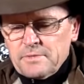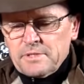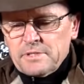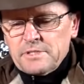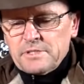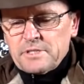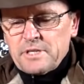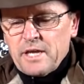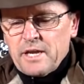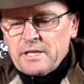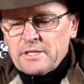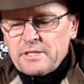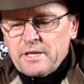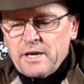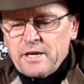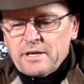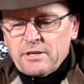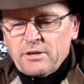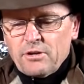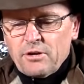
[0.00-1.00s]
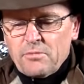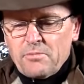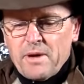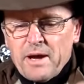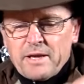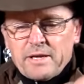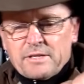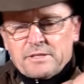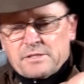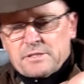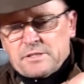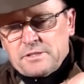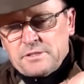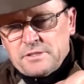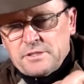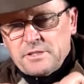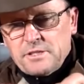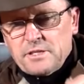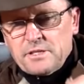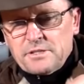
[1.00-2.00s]
is going to take a lot of maintenance
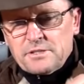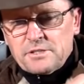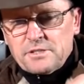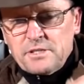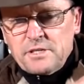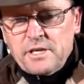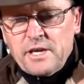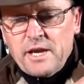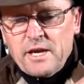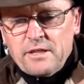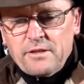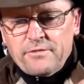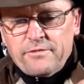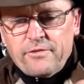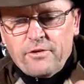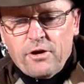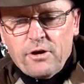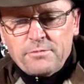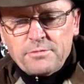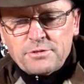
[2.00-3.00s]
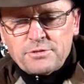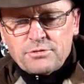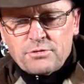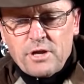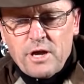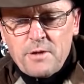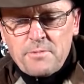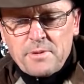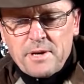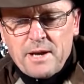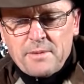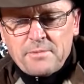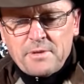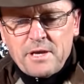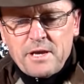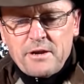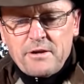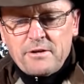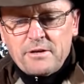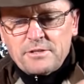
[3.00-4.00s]
because you can see how the fibers all open up
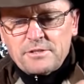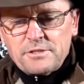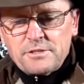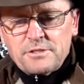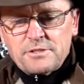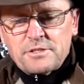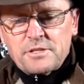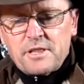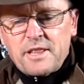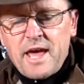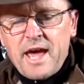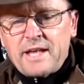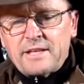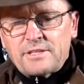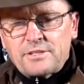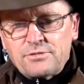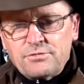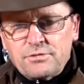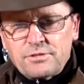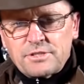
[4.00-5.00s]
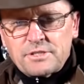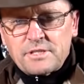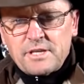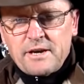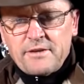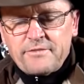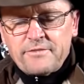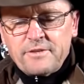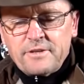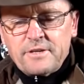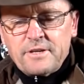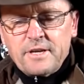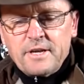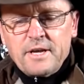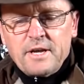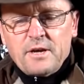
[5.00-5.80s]
there, and it's it's that sort of stuff that